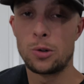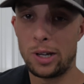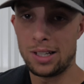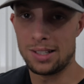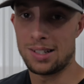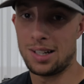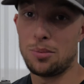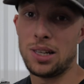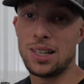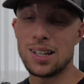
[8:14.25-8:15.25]
a great design
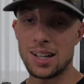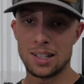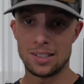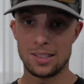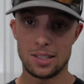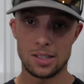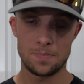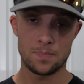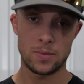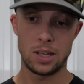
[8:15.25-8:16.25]
because
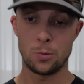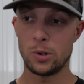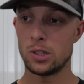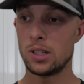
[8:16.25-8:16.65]
it will